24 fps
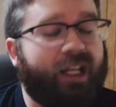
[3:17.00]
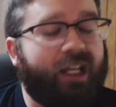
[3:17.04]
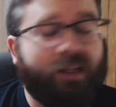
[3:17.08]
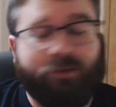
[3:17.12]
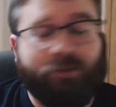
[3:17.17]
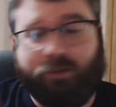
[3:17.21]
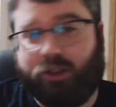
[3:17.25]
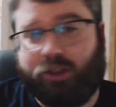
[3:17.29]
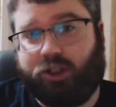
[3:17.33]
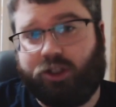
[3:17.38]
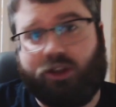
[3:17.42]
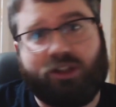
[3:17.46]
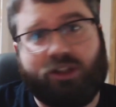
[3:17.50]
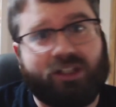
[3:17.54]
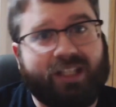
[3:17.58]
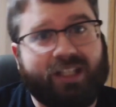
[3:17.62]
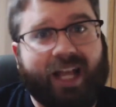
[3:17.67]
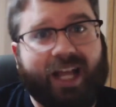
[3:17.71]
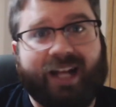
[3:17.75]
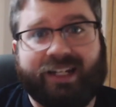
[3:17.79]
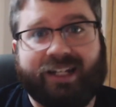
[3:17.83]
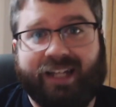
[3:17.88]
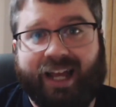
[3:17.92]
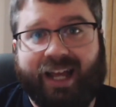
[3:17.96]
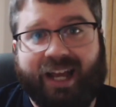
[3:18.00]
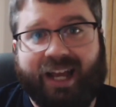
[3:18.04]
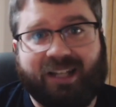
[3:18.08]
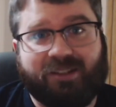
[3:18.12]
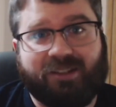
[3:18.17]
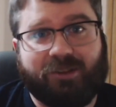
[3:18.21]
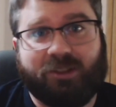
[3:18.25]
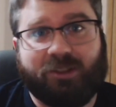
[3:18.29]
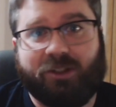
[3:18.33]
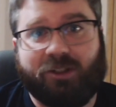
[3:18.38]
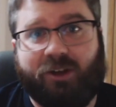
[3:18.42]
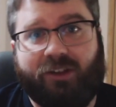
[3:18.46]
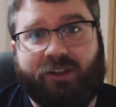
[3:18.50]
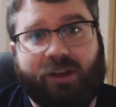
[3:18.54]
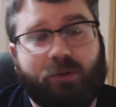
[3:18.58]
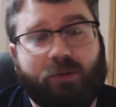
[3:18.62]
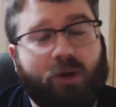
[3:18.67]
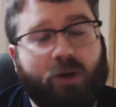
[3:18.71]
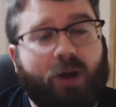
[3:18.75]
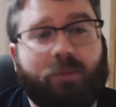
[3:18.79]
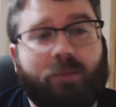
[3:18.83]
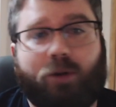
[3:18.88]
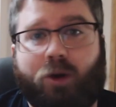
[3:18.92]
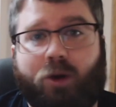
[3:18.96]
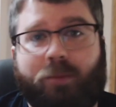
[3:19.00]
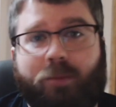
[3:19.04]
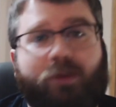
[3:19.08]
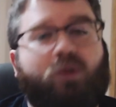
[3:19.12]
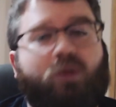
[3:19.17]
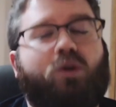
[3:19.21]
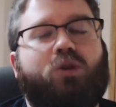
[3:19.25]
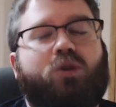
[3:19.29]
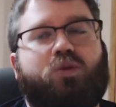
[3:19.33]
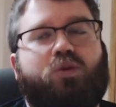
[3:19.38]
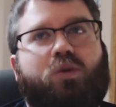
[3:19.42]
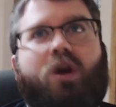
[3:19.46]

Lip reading: We saw the stacked cast. We saw that Ron Perlman, of course,